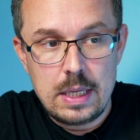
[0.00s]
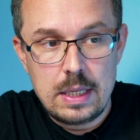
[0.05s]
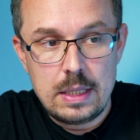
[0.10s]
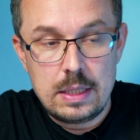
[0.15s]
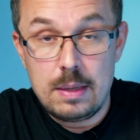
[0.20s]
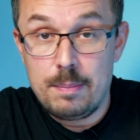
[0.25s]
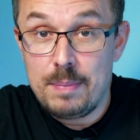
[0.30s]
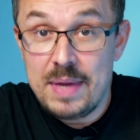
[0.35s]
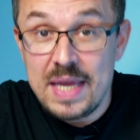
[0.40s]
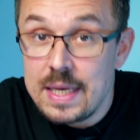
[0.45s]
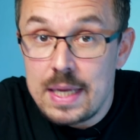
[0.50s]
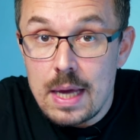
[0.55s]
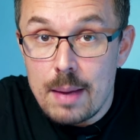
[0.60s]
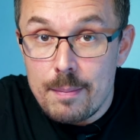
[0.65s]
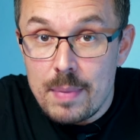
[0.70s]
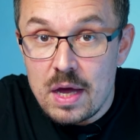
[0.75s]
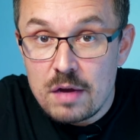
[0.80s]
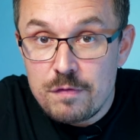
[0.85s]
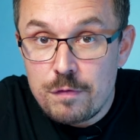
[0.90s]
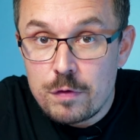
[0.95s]
the media
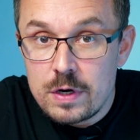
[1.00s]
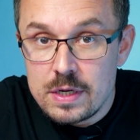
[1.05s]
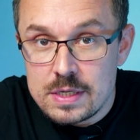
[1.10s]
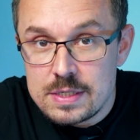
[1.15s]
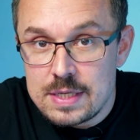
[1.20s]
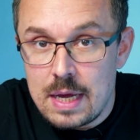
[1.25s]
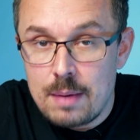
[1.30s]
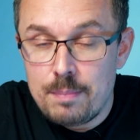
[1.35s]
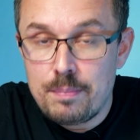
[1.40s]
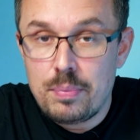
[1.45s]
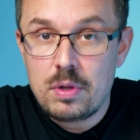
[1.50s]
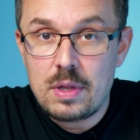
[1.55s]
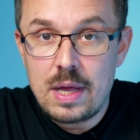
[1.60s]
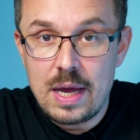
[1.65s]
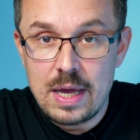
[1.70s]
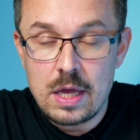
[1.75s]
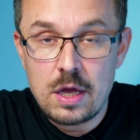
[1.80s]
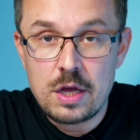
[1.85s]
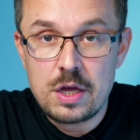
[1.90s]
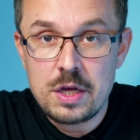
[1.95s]
mod, for example.
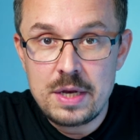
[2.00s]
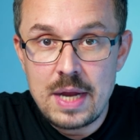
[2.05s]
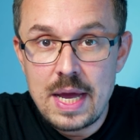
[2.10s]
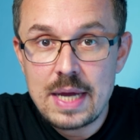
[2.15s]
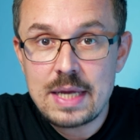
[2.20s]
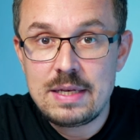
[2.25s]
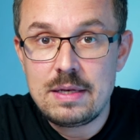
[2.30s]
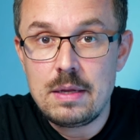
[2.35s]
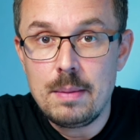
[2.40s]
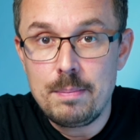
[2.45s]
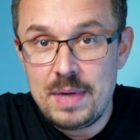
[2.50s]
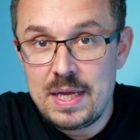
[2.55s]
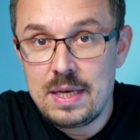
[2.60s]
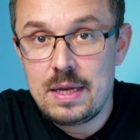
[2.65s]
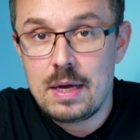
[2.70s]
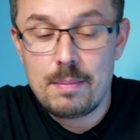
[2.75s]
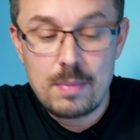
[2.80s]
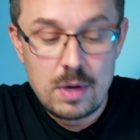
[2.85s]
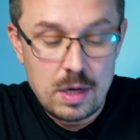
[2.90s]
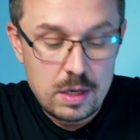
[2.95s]
I can connect the
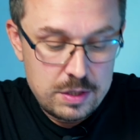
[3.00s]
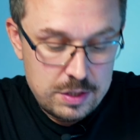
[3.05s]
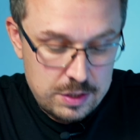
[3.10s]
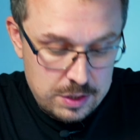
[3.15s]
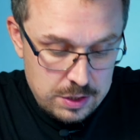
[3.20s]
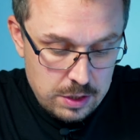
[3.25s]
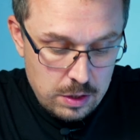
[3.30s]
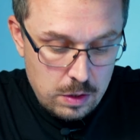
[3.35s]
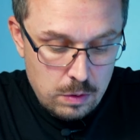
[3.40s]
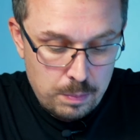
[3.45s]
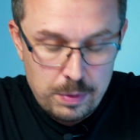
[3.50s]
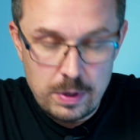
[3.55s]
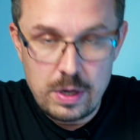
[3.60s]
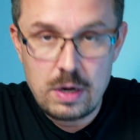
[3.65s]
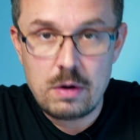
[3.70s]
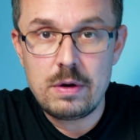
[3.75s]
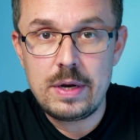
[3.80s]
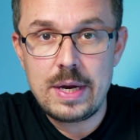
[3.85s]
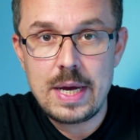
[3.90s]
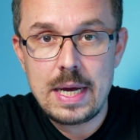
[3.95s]
media mod to the GoPro
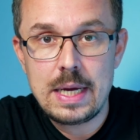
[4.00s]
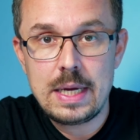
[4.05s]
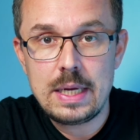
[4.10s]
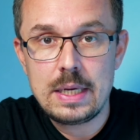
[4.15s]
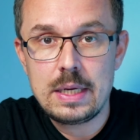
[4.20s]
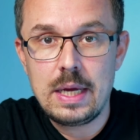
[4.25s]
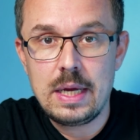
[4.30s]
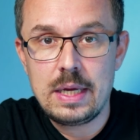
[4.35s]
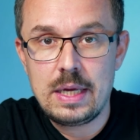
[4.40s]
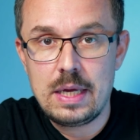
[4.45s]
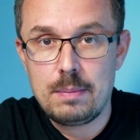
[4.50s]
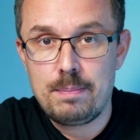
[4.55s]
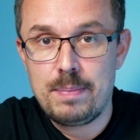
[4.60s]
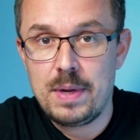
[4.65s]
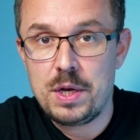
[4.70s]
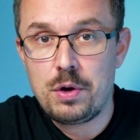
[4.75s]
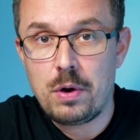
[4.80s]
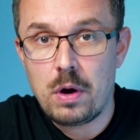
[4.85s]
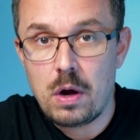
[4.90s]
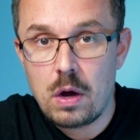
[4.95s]
Hero 9 and get
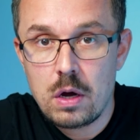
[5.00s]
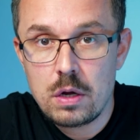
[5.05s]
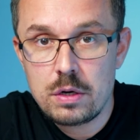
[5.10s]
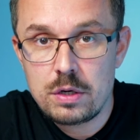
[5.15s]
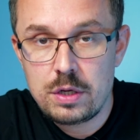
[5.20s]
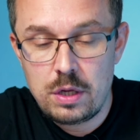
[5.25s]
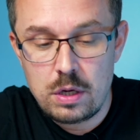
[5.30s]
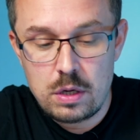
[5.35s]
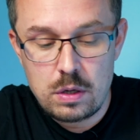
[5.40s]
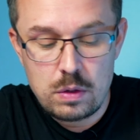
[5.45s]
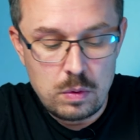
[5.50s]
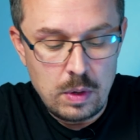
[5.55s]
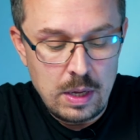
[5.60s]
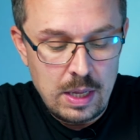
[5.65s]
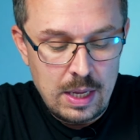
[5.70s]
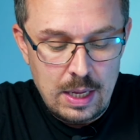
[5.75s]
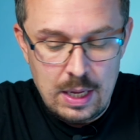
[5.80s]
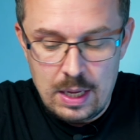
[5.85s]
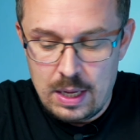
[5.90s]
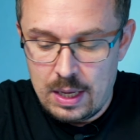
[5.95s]
better audio.
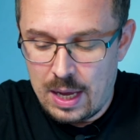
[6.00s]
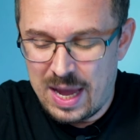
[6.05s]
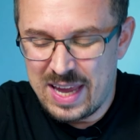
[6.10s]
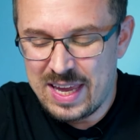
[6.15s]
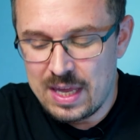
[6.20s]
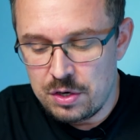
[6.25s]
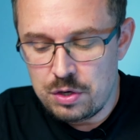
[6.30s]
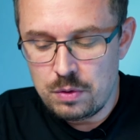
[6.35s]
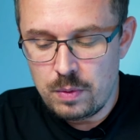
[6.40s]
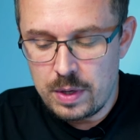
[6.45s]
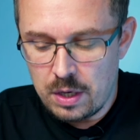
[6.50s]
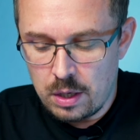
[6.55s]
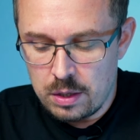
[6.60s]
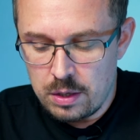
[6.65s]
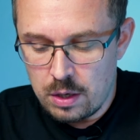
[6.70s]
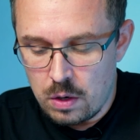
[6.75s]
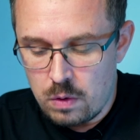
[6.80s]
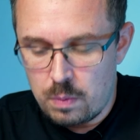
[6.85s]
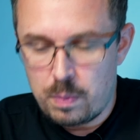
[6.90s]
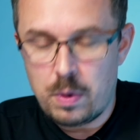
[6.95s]
I can do it on
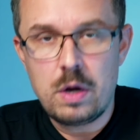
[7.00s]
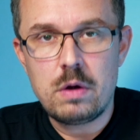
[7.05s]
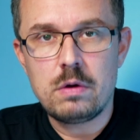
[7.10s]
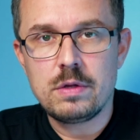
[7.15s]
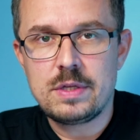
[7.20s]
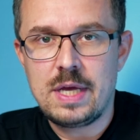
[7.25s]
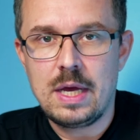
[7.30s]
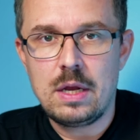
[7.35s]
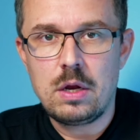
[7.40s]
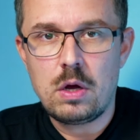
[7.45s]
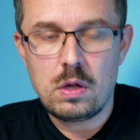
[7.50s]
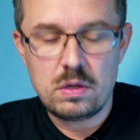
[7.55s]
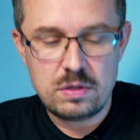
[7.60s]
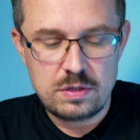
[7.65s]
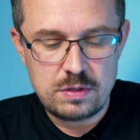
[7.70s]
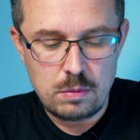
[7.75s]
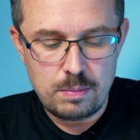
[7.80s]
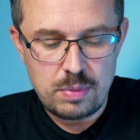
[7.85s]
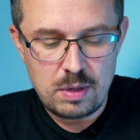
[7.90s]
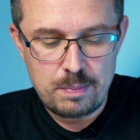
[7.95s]
the GoPro Hero 10
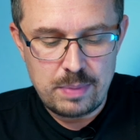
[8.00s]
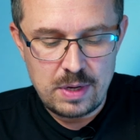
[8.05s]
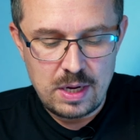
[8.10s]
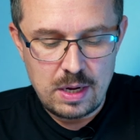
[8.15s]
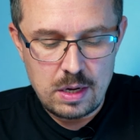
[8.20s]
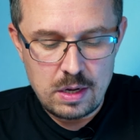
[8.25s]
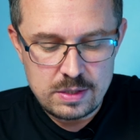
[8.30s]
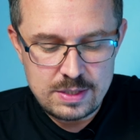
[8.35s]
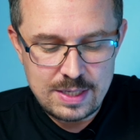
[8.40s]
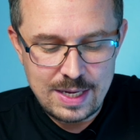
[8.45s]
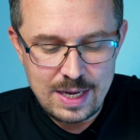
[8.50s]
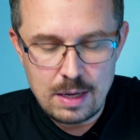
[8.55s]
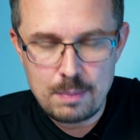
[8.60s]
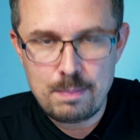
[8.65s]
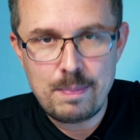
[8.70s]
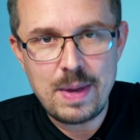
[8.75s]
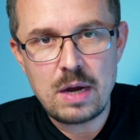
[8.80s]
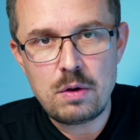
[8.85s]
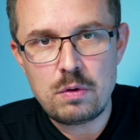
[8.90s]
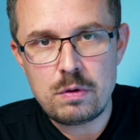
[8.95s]
also, but because I
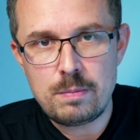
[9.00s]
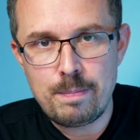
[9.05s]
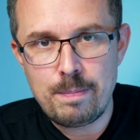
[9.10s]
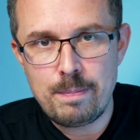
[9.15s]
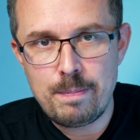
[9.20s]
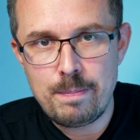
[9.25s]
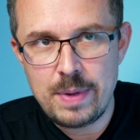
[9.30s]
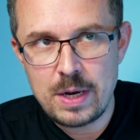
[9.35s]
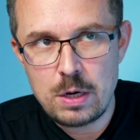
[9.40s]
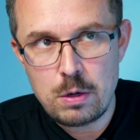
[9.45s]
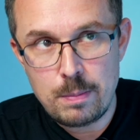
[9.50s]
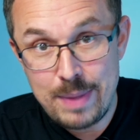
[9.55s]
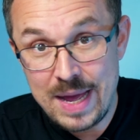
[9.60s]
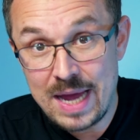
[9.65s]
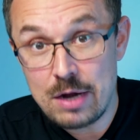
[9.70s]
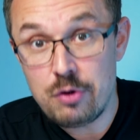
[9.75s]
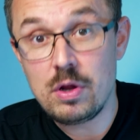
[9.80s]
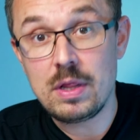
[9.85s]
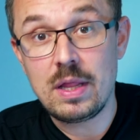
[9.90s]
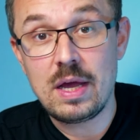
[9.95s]
get better
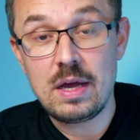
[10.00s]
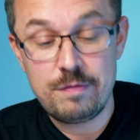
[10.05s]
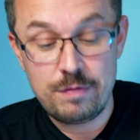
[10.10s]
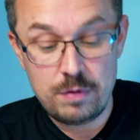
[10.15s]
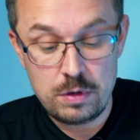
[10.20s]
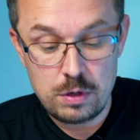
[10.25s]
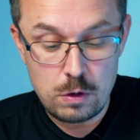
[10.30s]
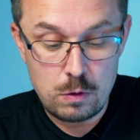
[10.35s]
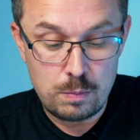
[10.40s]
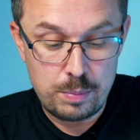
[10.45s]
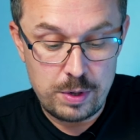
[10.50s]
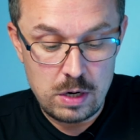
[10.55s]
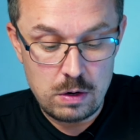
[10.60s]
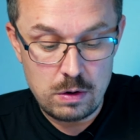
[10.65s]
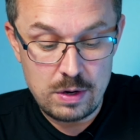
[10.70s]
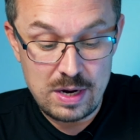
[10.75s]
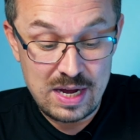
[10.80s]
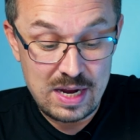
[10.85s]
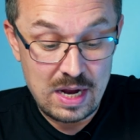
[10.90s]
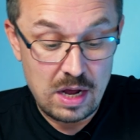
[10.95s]
battery life on the GoPro Hero
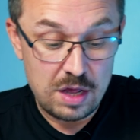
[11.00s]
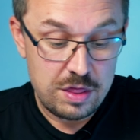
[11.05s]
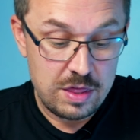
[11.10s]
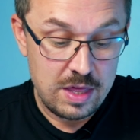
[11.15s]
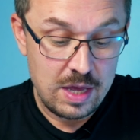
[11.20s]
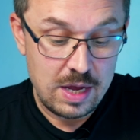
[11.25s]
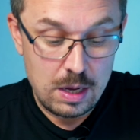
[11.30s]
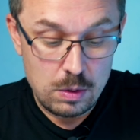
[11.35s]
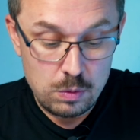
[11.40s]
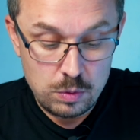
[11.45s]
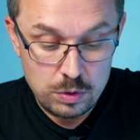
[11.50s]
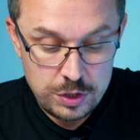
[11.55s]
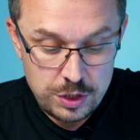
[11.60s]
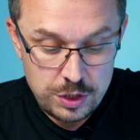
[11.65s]
9, I think I will